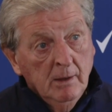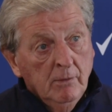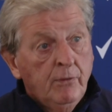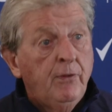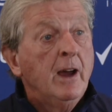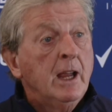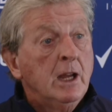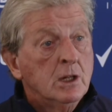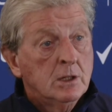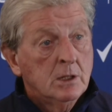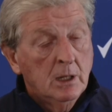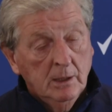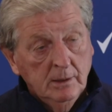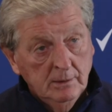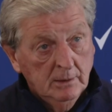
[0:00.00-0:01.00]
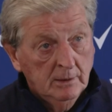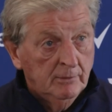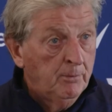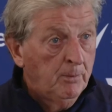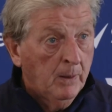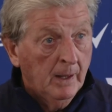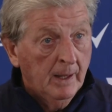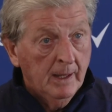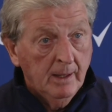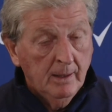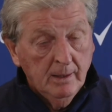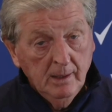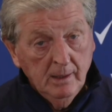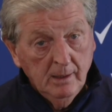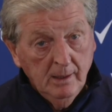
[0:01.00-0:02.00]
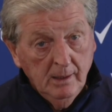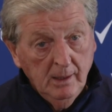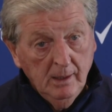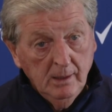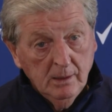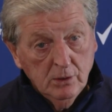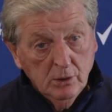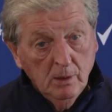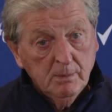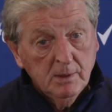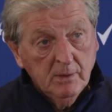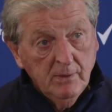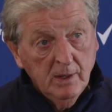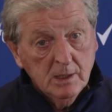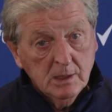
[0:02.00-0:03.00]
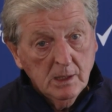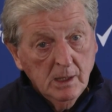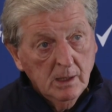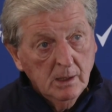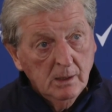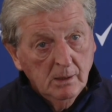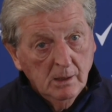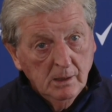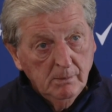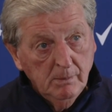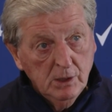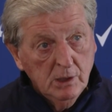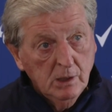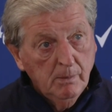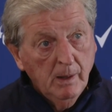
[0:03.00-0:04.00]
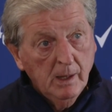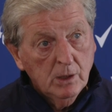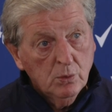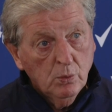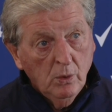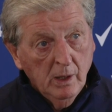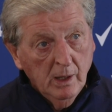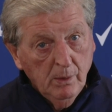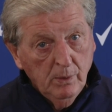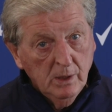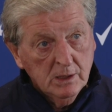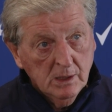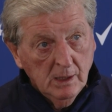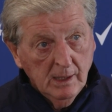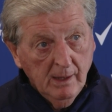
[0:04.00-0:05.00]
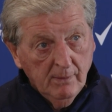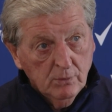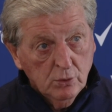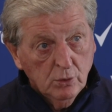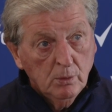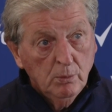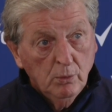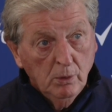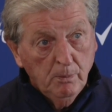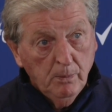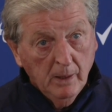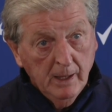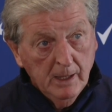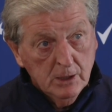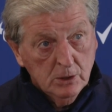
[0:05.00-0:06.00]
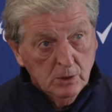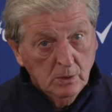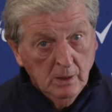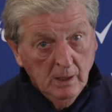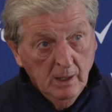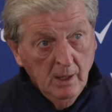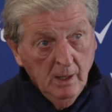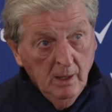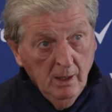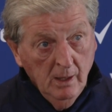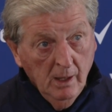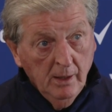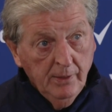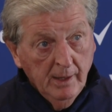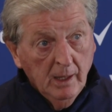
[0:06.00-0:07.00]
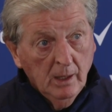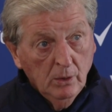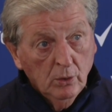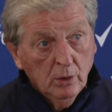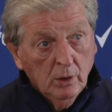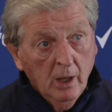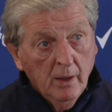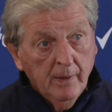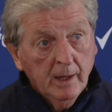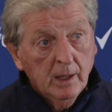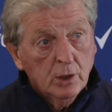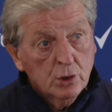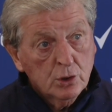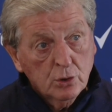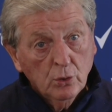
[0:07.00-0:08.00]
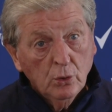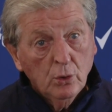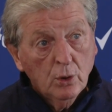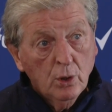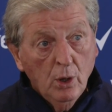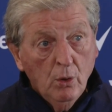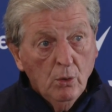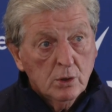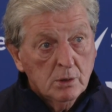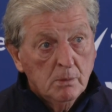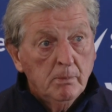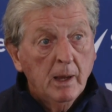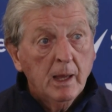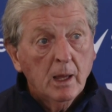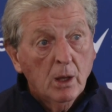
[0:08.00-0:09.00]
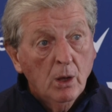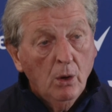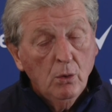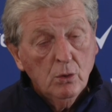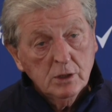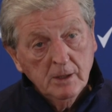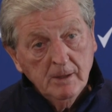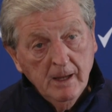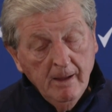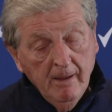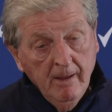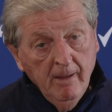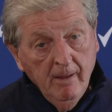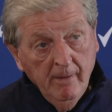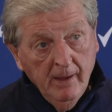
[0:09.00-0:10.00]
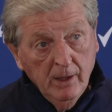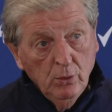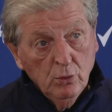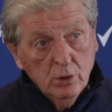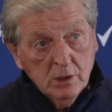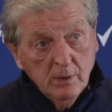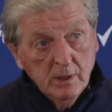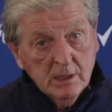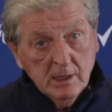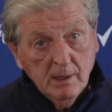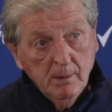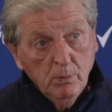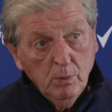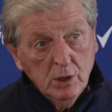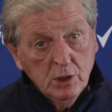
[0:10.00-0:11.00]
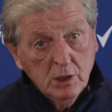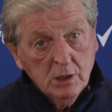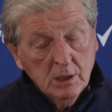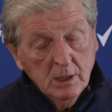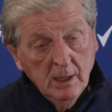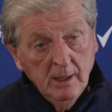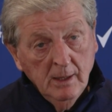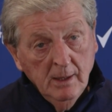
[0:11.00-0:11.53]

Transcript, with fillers: phase of play. In, in, in terms of Eze and, and Michy Batshuayi, we suddenly have two more players who I think look like they're going to score goals and make goals. And that also is something which is